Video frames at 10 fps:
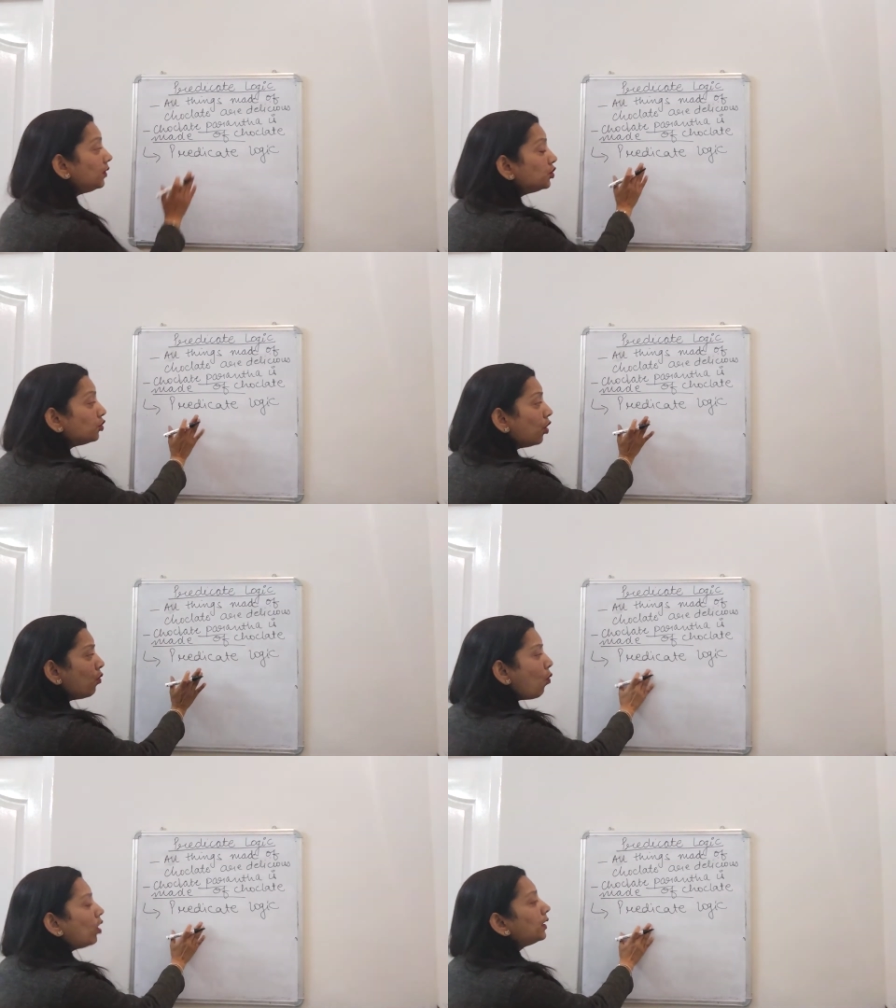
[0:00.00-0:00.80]
So
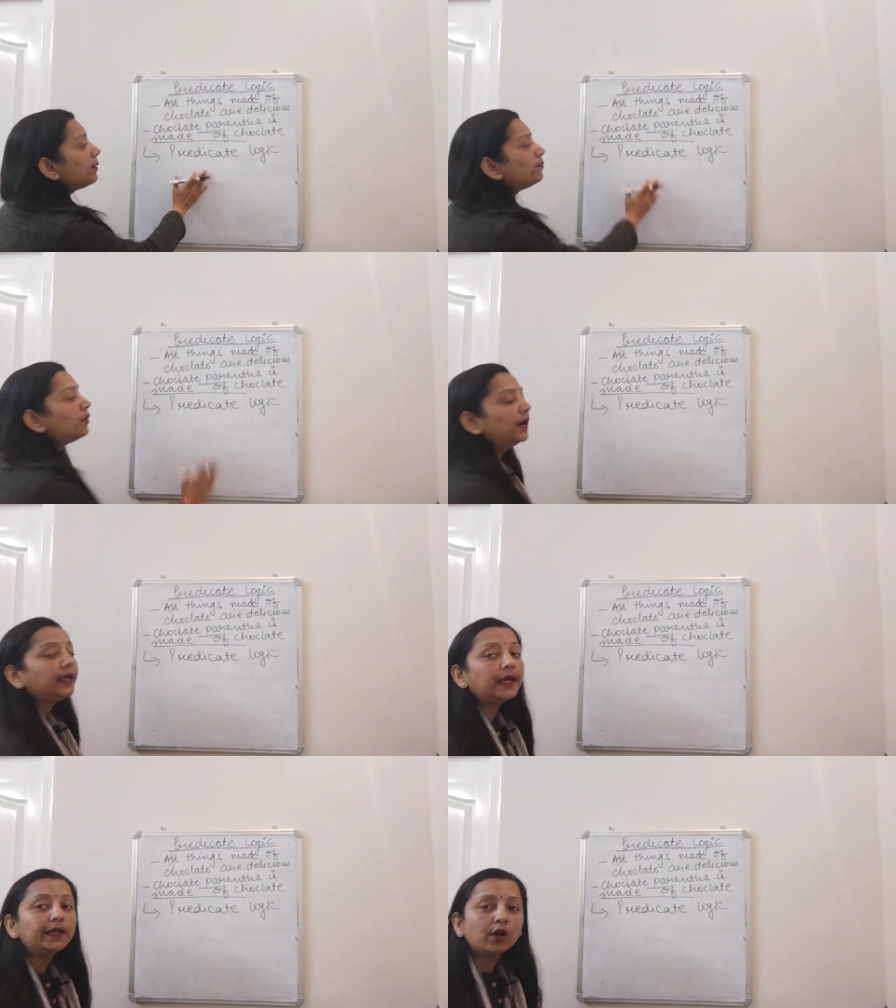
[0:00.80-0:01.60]
now what are
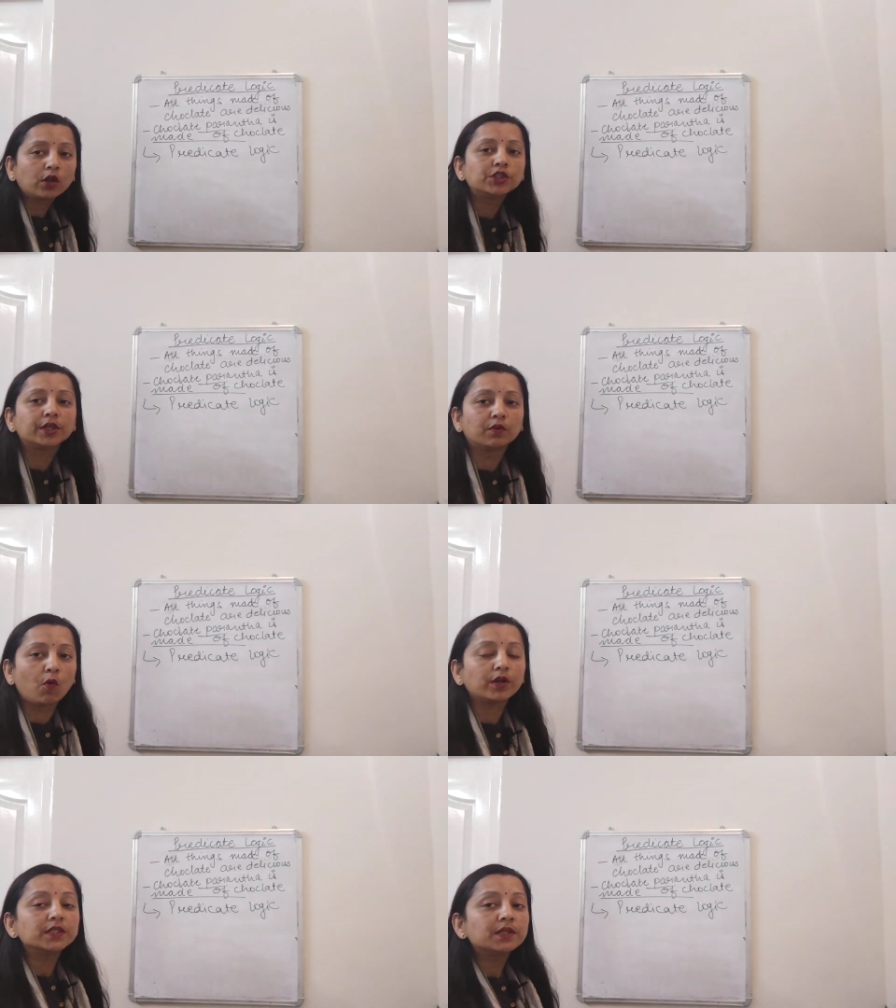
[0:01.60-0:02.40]
predicate logic?
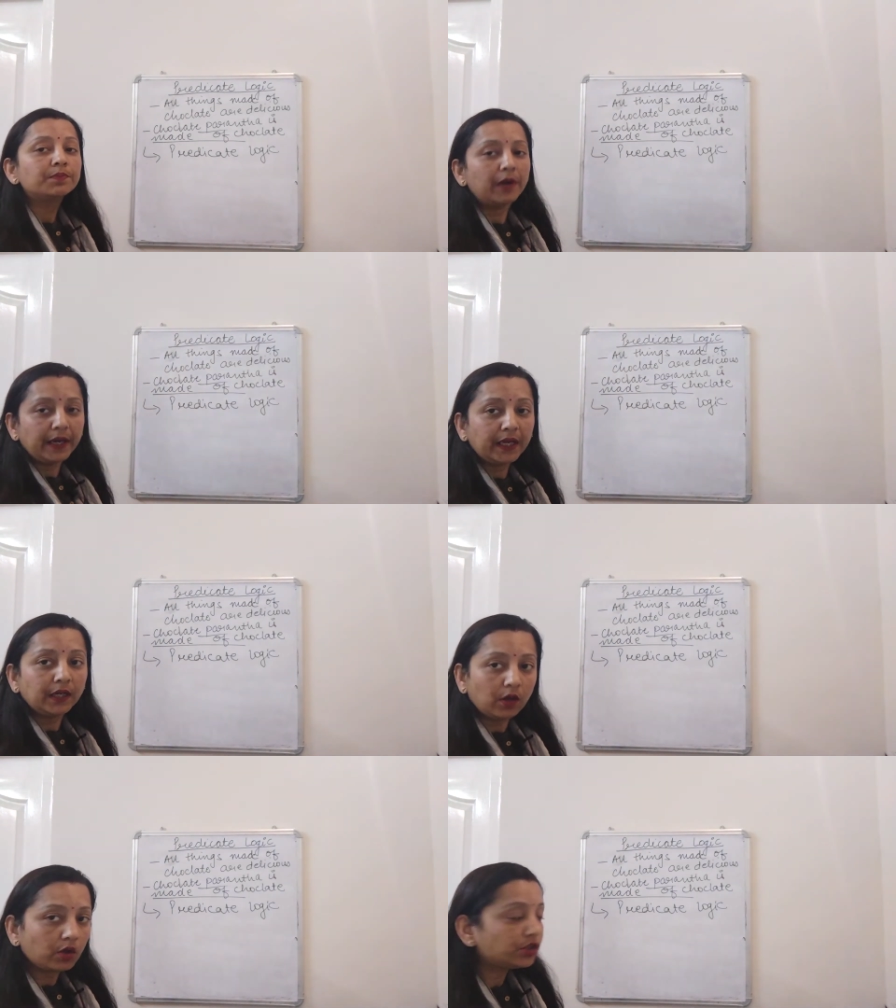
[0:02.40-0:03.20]
What is a predicate
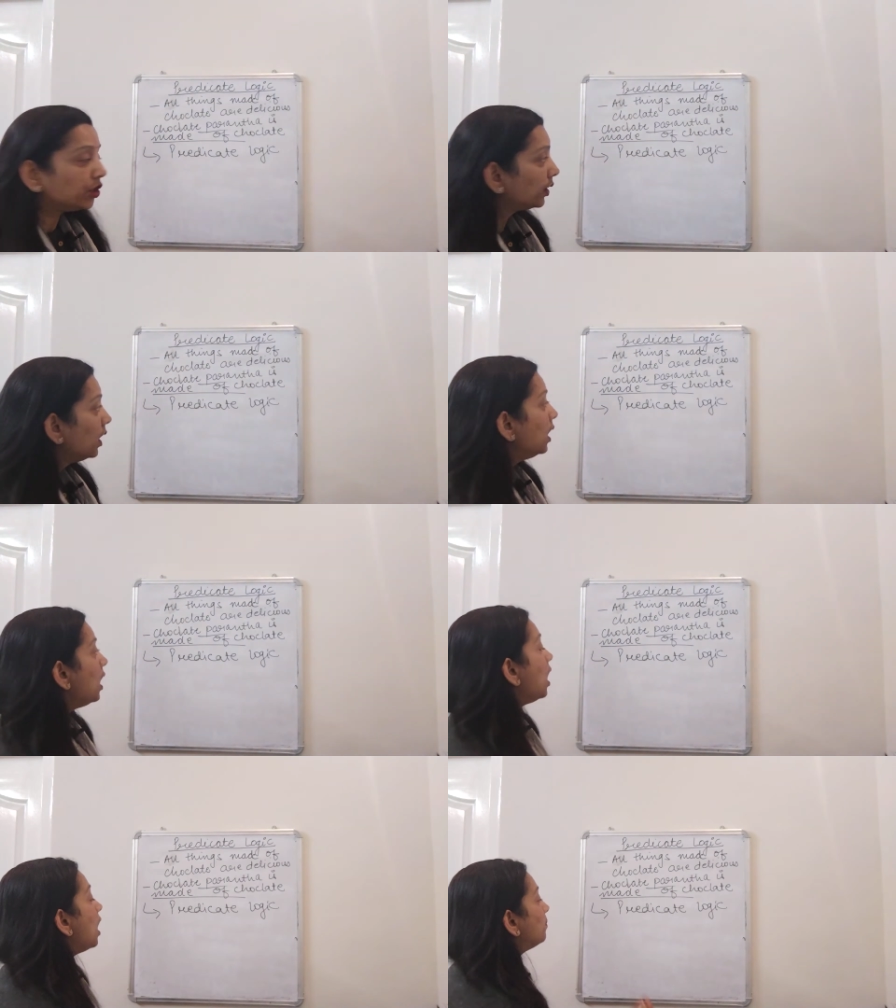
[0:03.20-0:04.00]
logic?
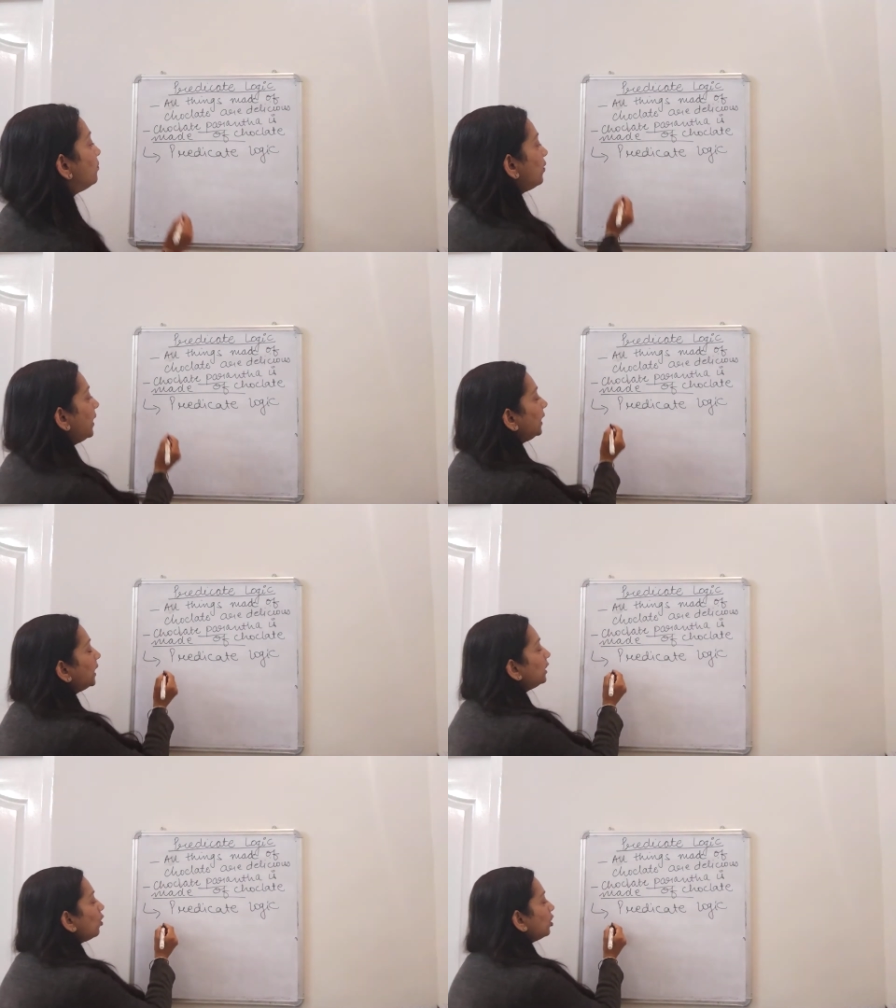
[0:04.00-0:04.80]
A
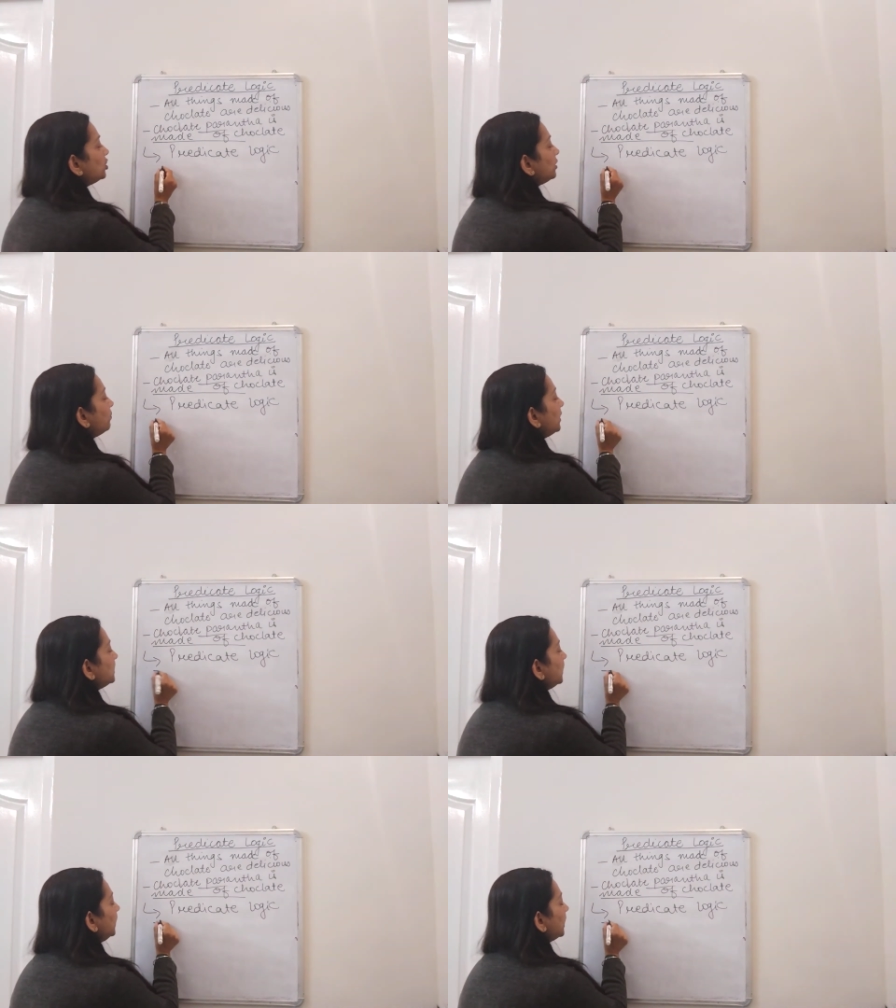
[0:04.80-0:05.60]
predicate logic
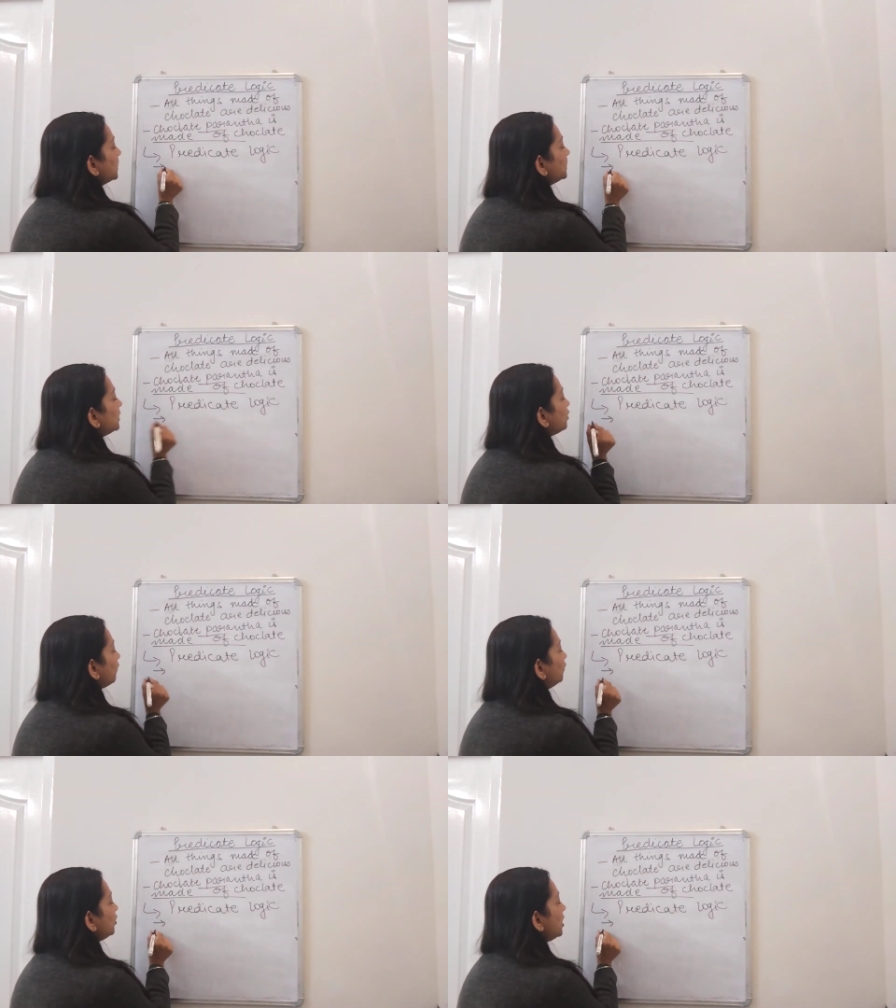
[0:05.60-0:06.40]
basically consists
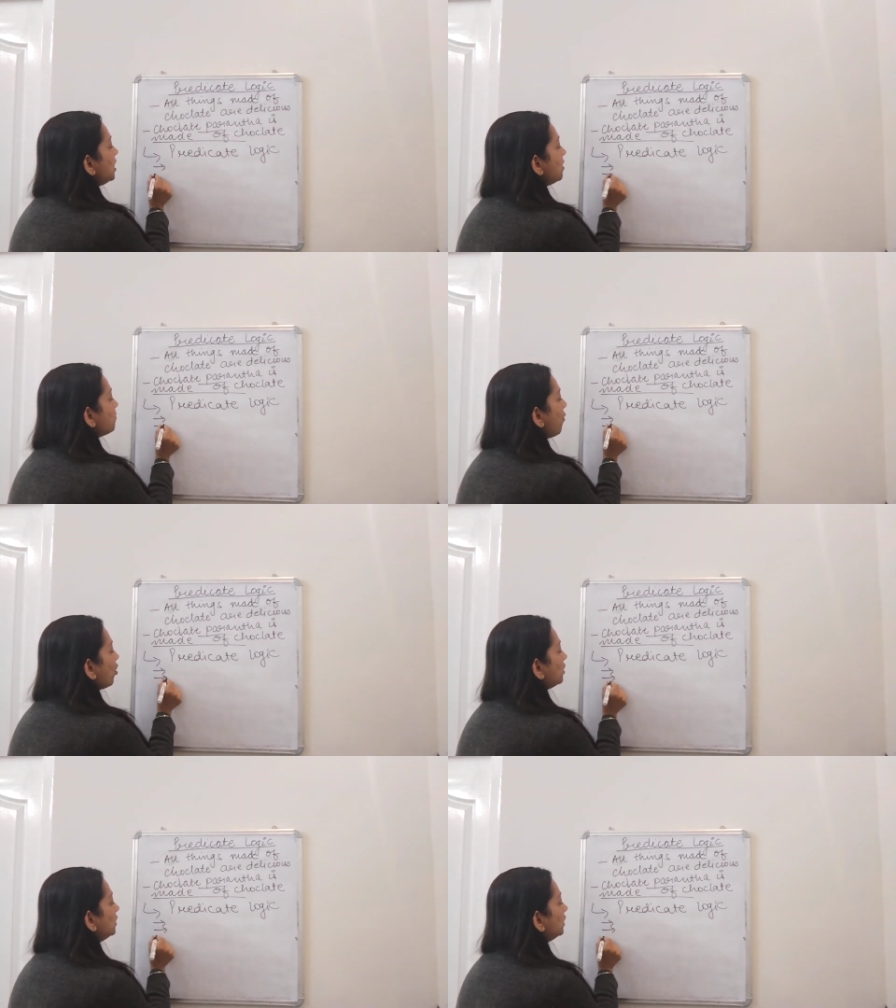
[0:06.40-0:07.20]
of three
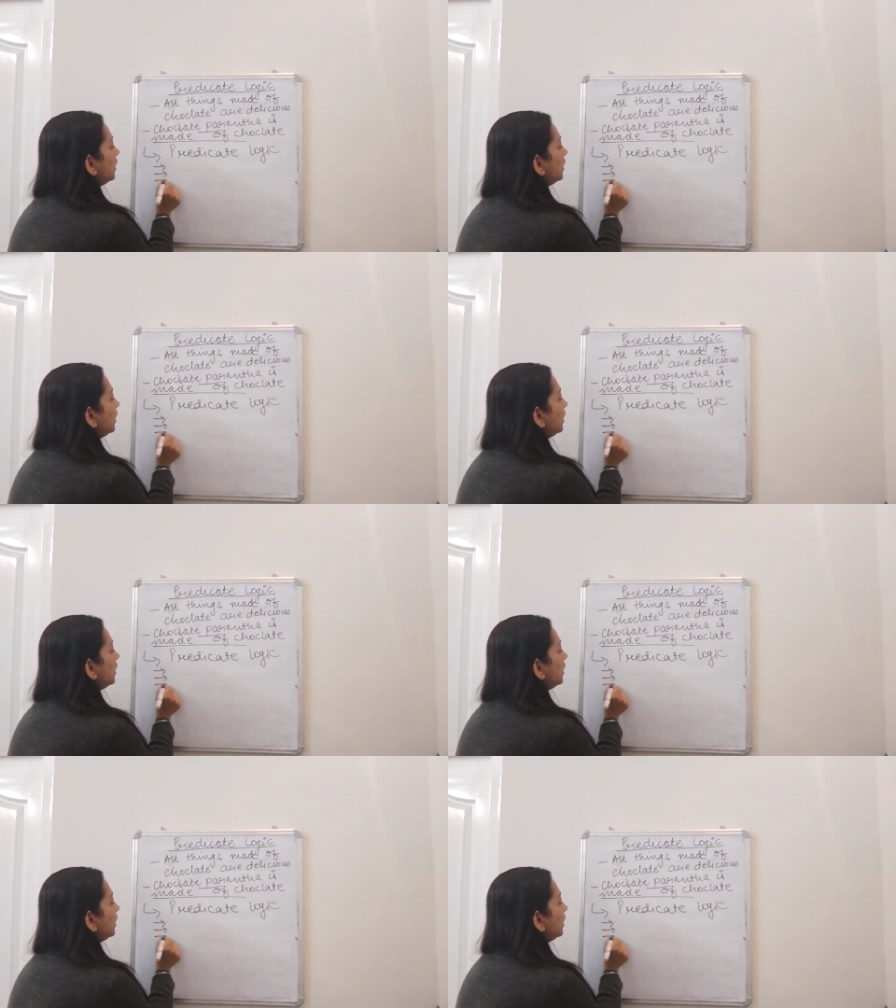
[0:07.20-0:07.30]
important